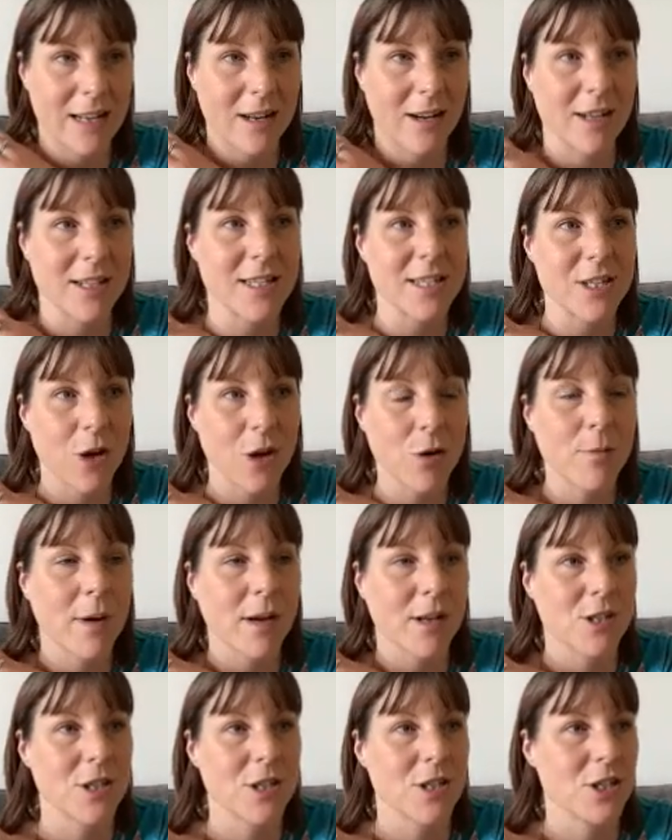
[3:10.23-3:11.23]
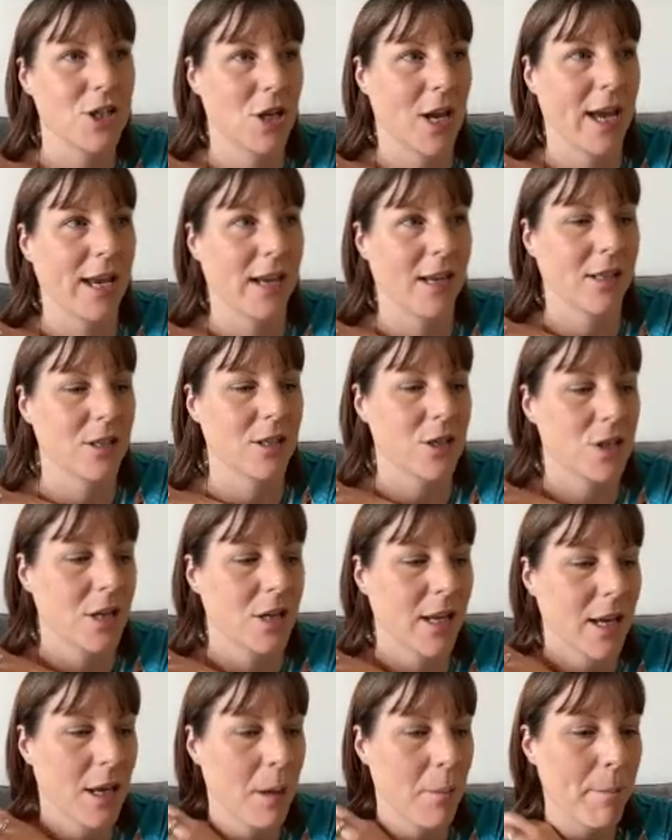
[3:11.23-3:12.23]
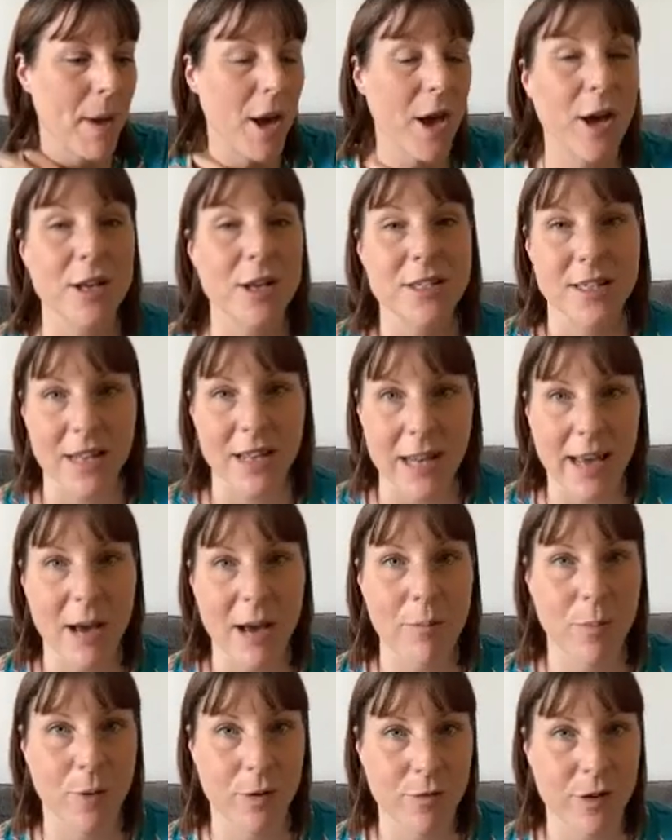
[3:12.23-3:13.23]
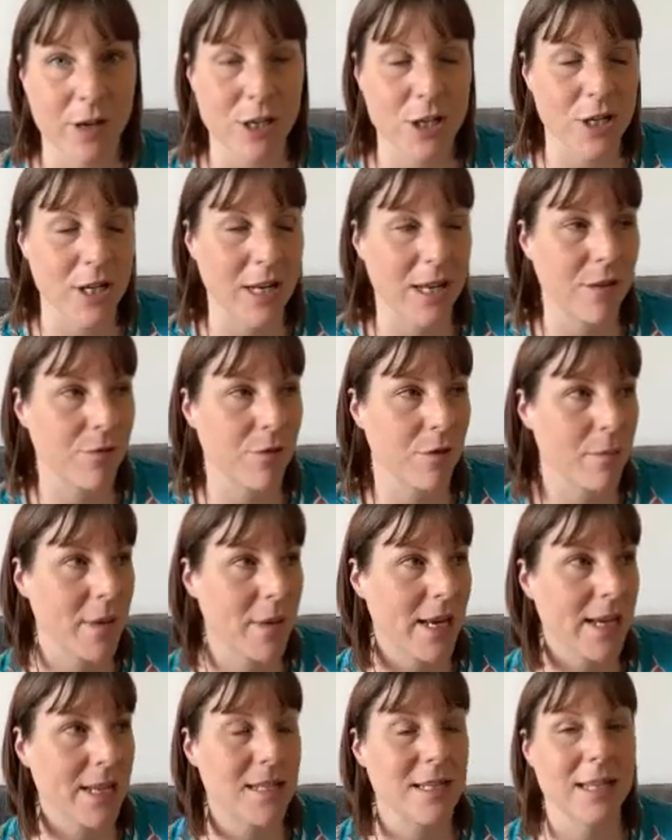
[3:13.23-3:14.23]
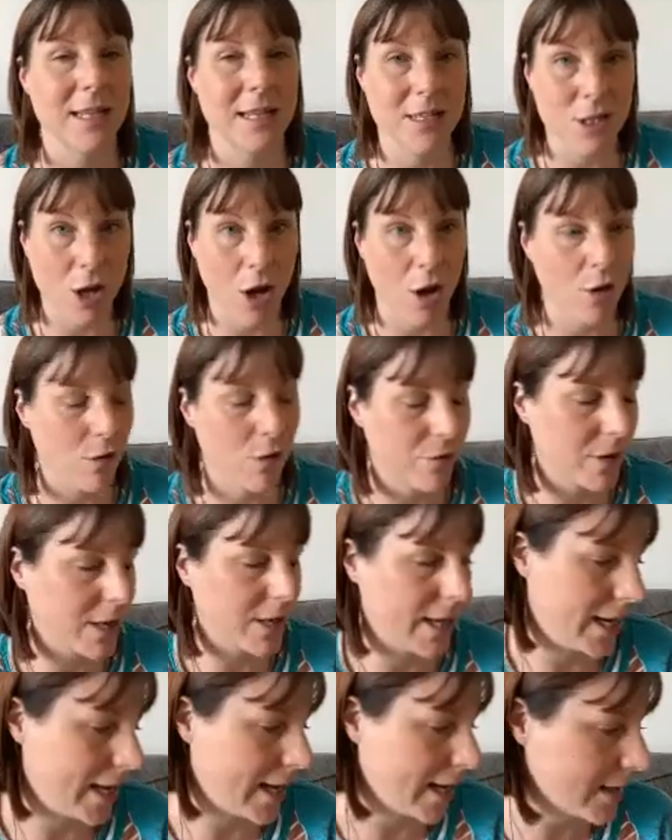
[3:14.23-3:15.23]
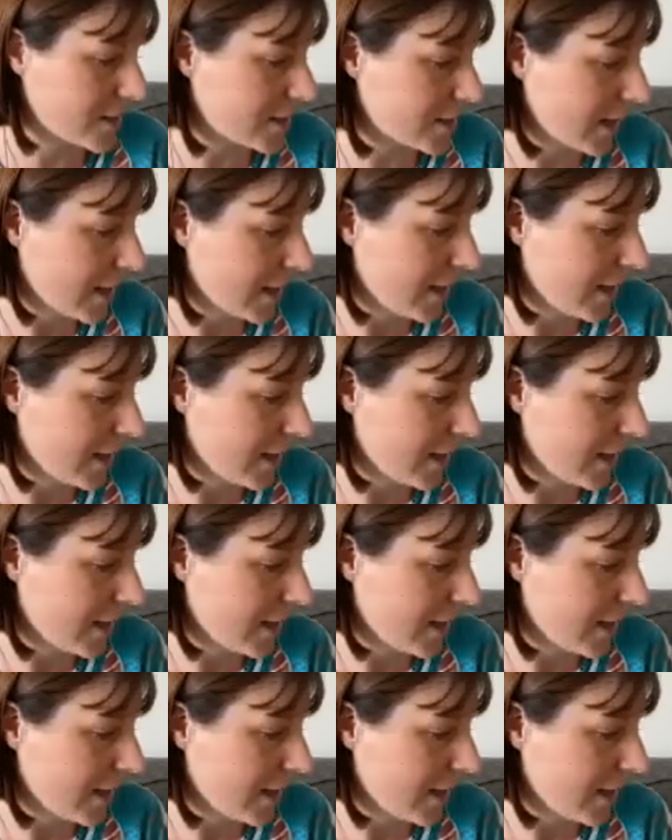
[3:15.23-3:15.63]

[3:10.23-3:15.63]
Like, so much has changed personally and professionally for me since COVID hit.